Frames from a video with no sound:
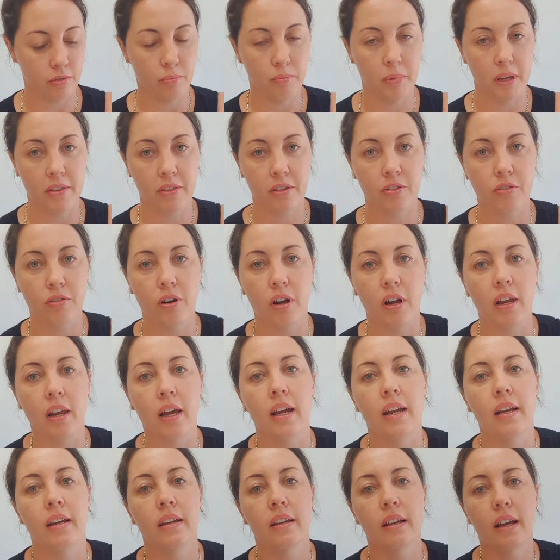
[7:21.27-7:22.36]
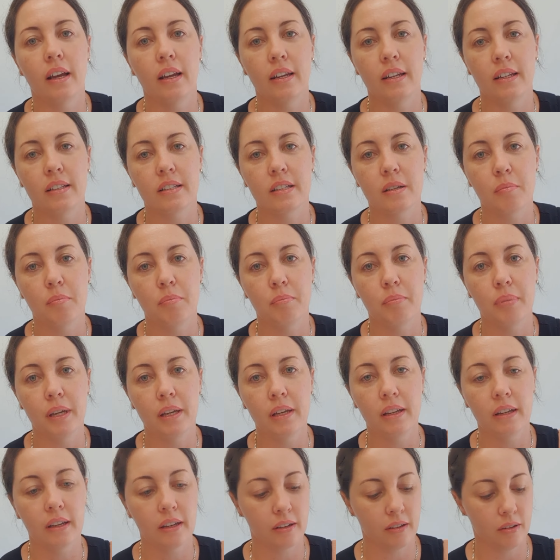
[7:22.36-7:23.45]
methacrylate, and it's a
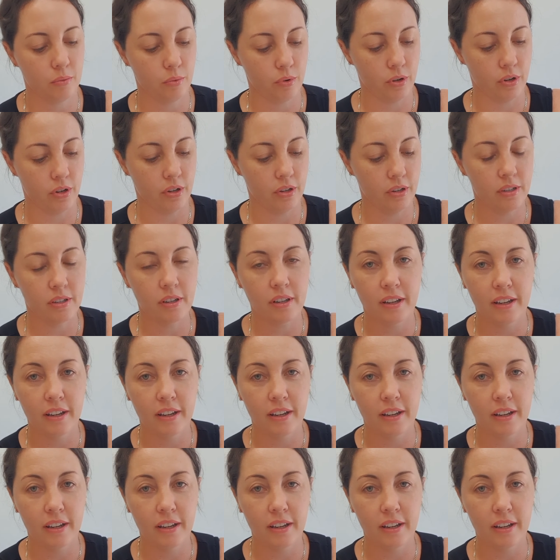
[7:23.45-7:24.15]
big word.